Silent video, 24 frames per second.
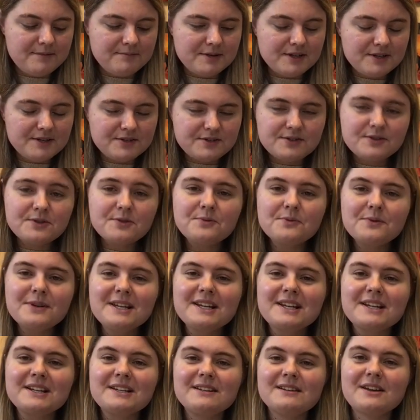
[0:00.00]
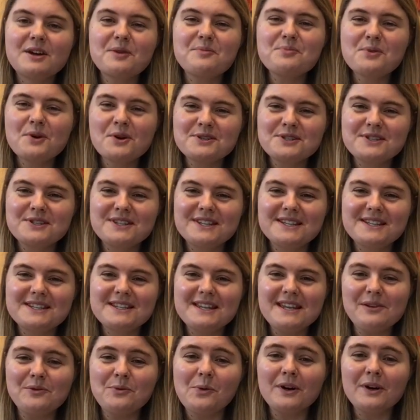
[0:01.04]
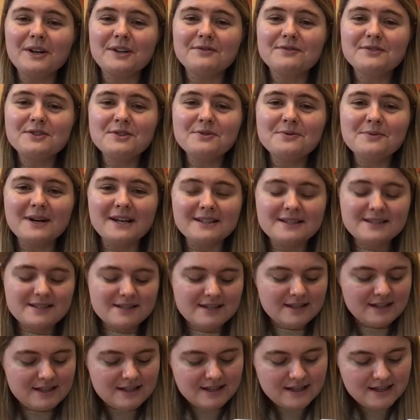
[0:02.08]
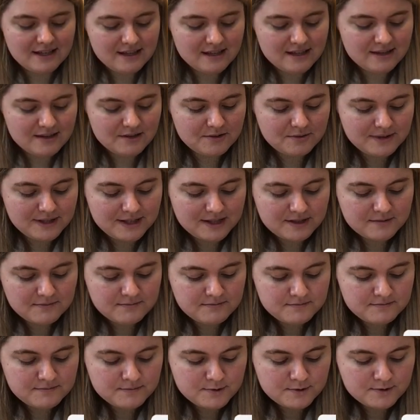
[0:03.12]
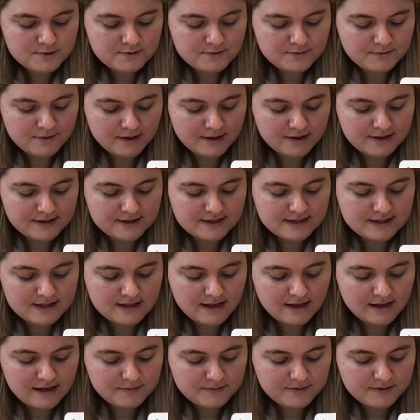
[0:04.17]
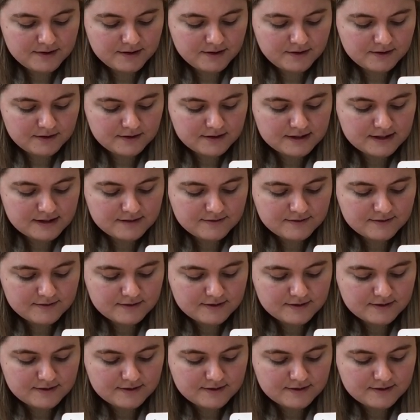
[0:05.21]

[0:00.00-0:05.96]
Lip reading: So we can approach this in one of two ways. Either we can move our C up the octave,